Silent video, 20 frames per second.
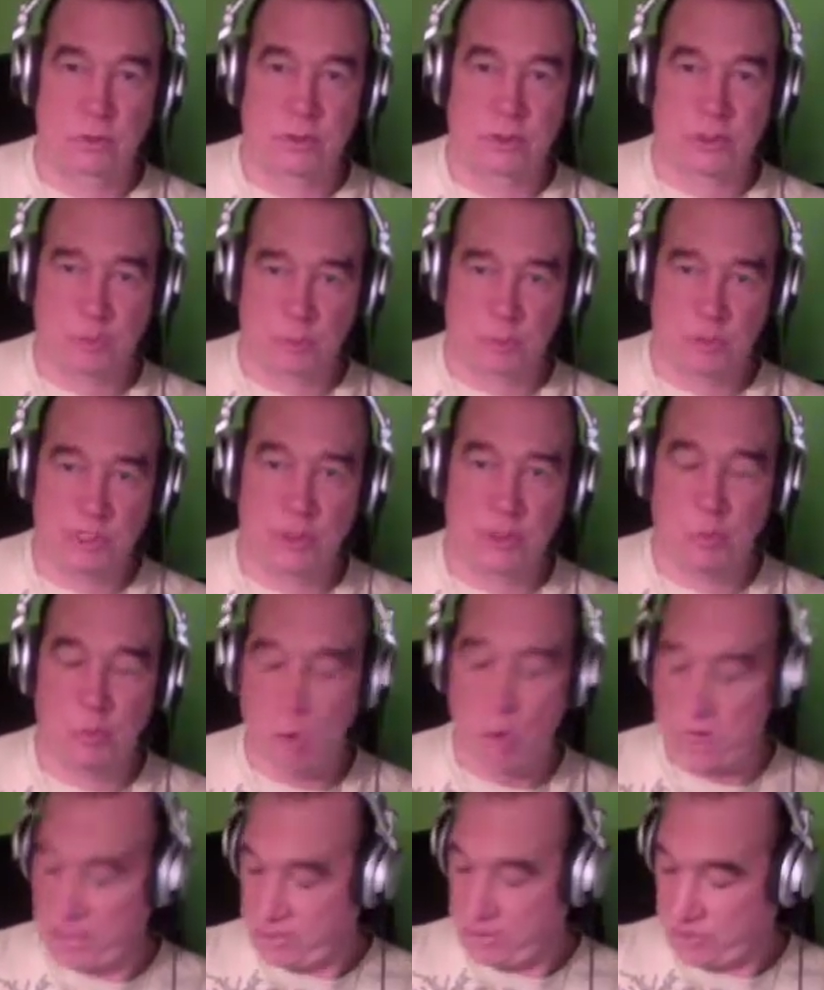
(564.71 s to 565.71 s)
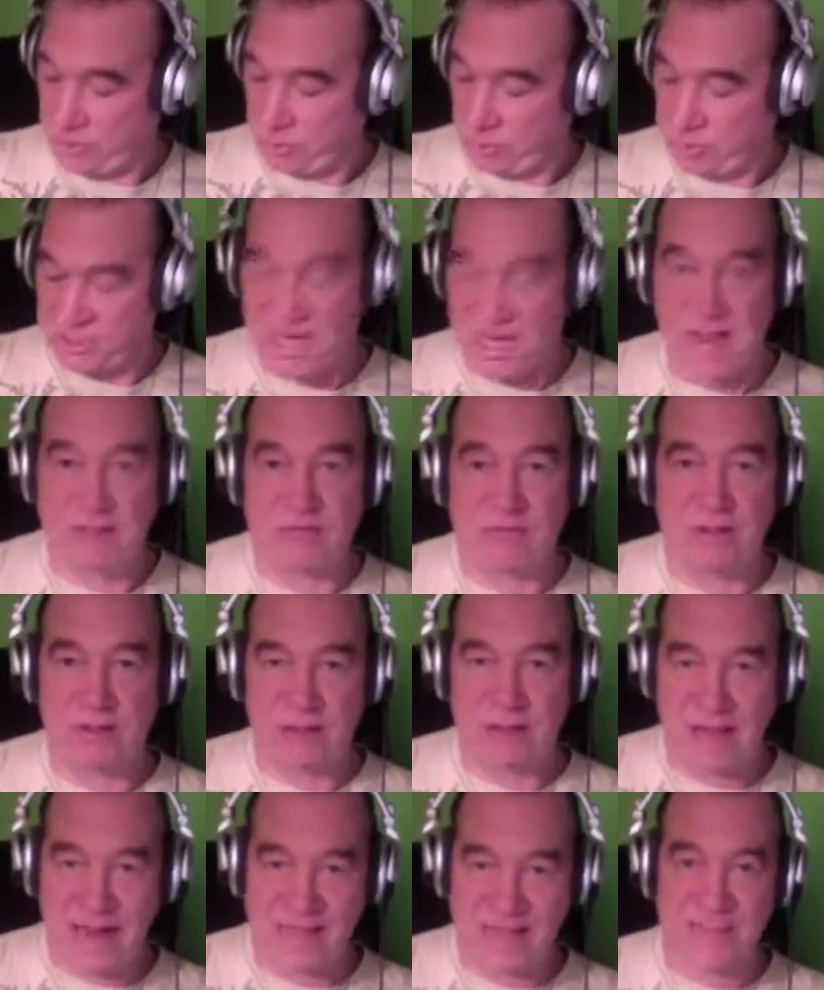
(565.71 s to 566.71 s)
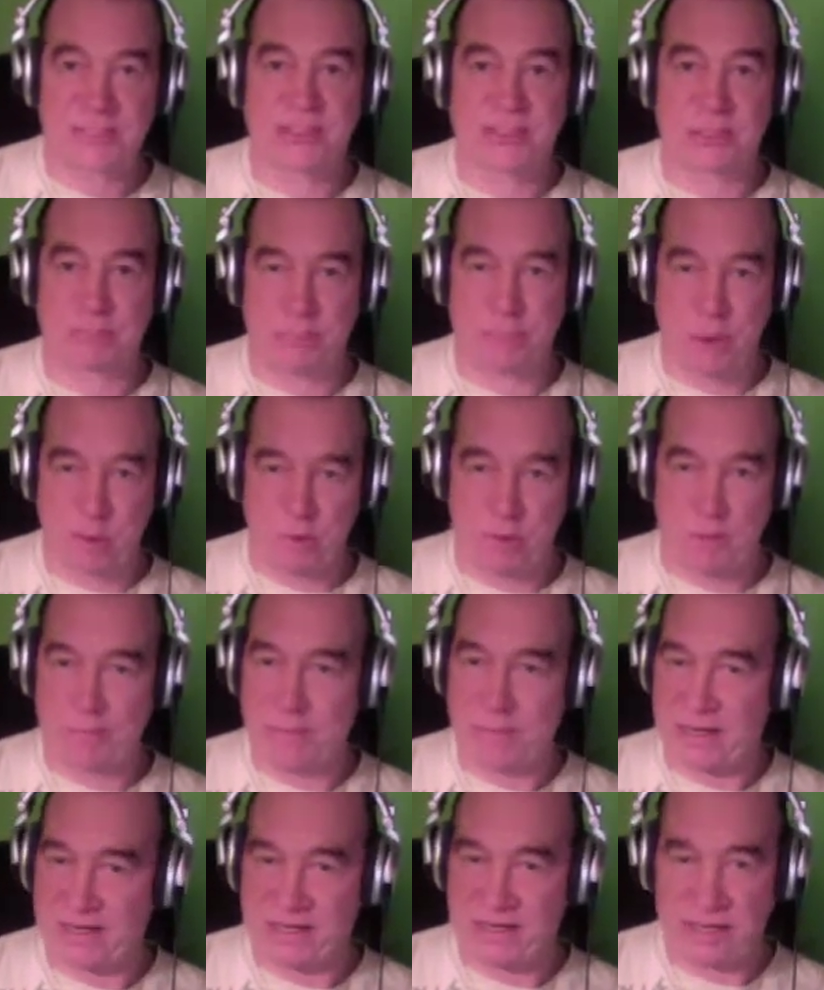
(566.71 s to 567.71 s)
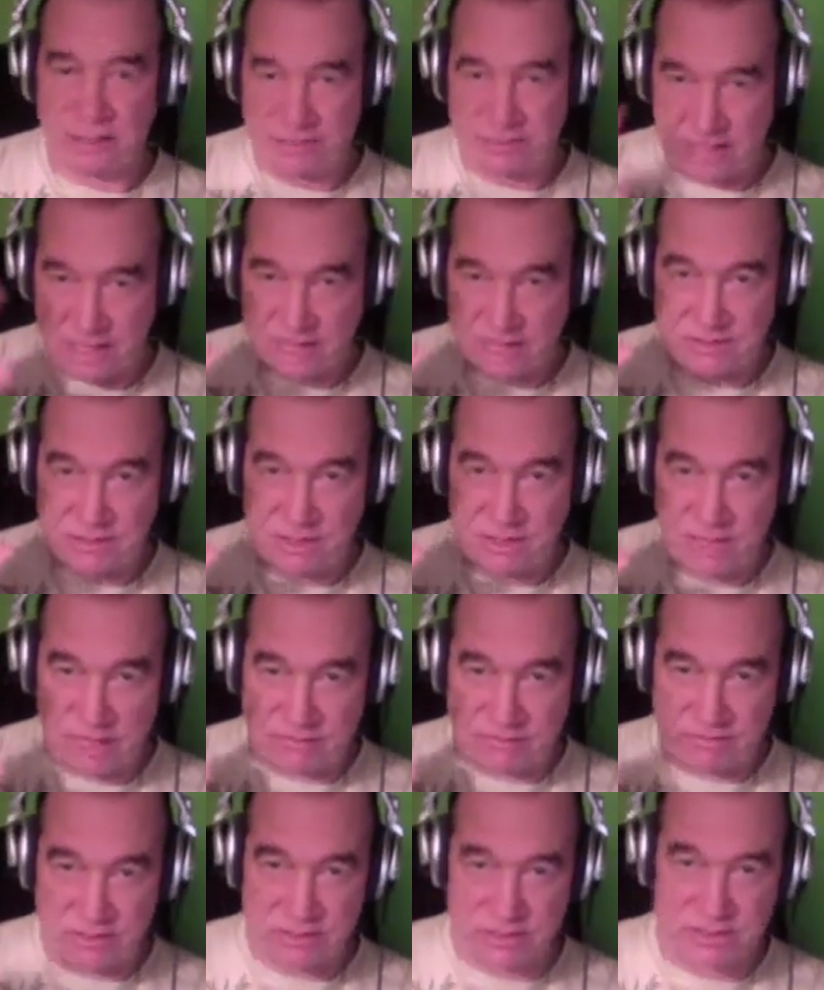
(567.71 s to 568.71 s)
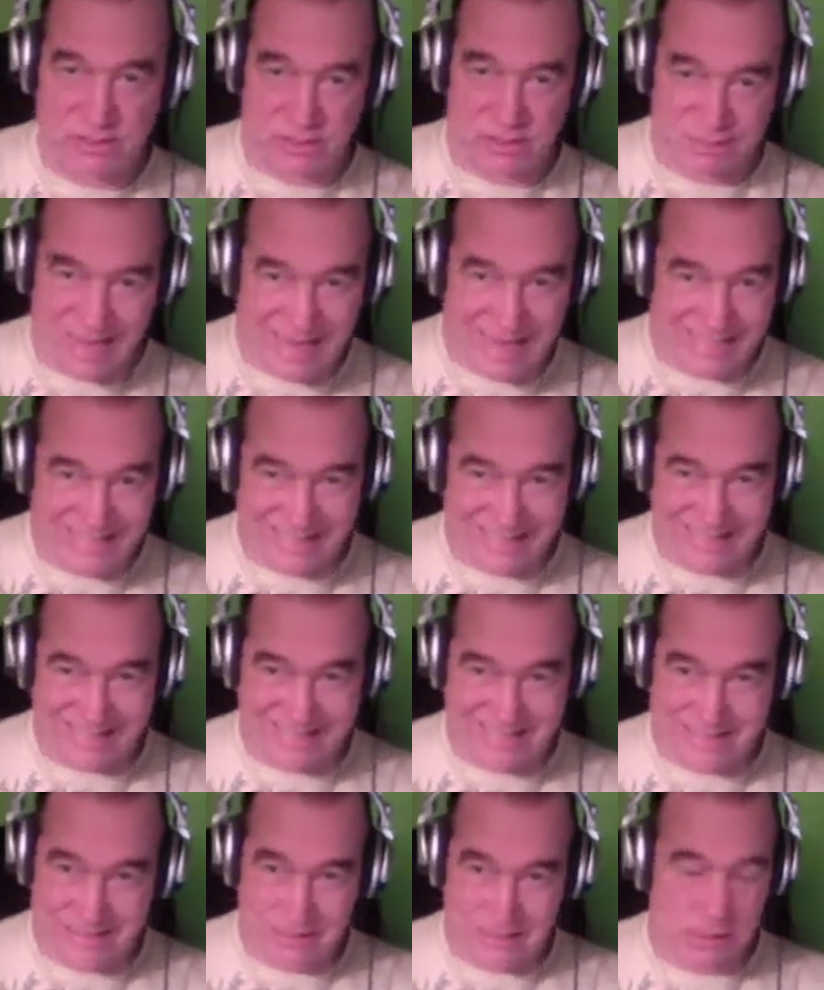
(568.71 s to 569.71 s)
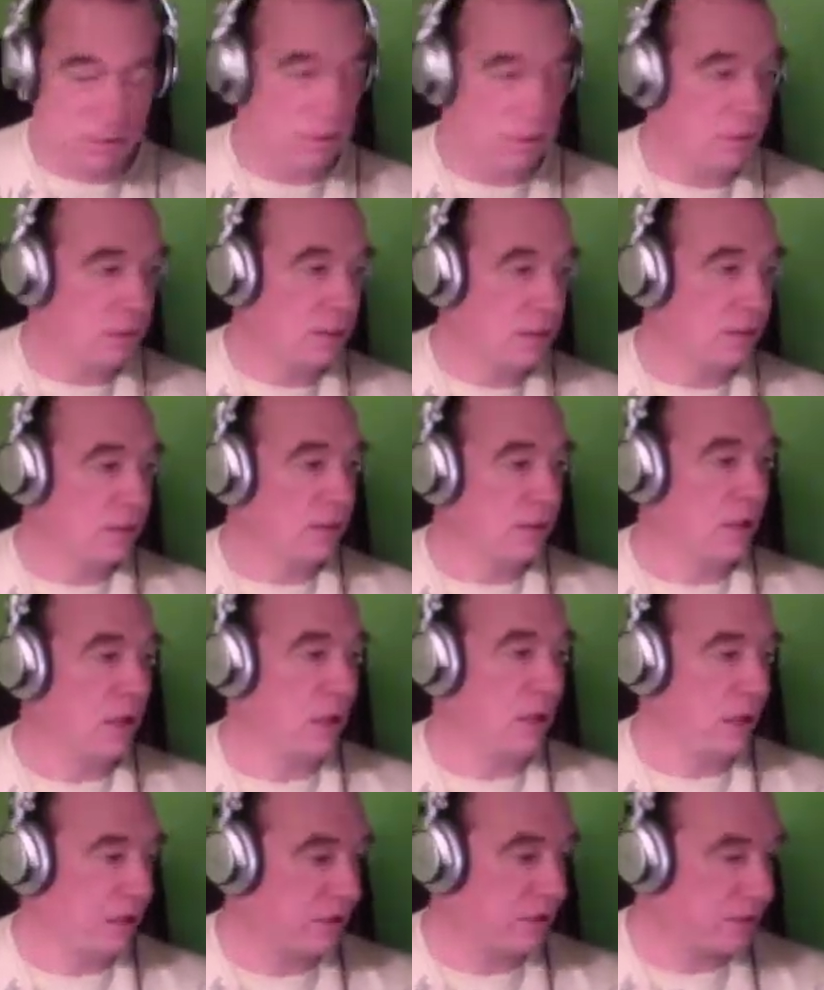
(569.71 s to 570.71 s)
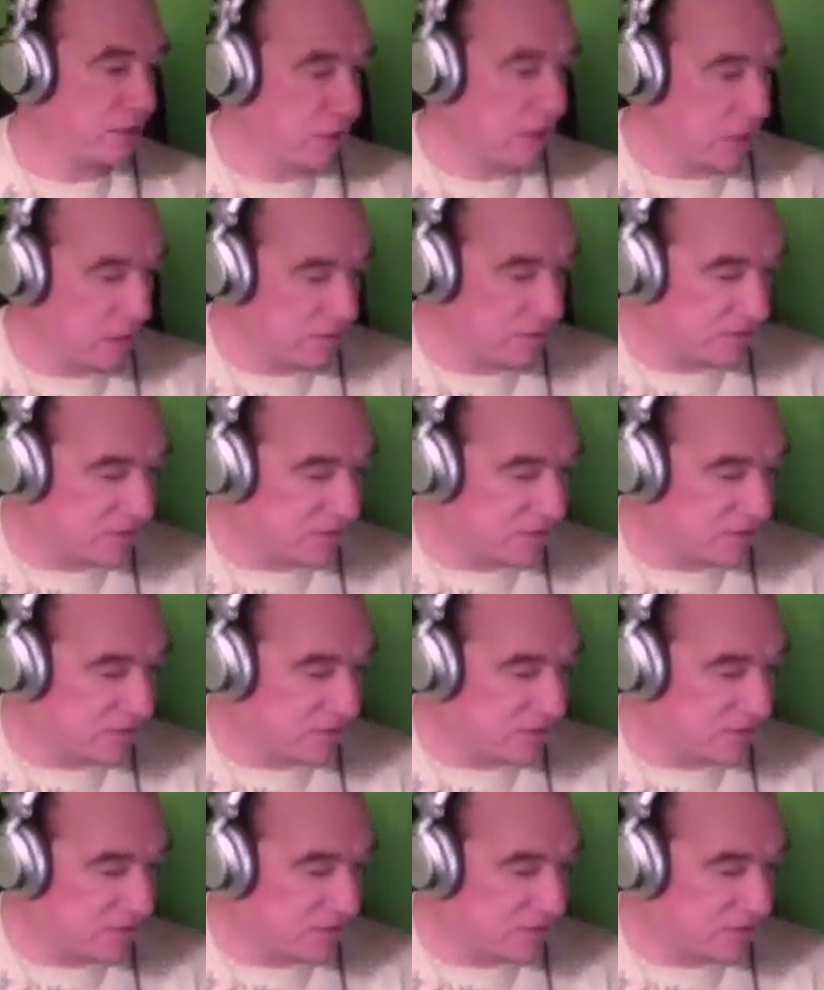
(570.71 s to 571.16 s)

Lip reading: So what you really want to do is have the lightest component back here, not the heaviest, lightest. And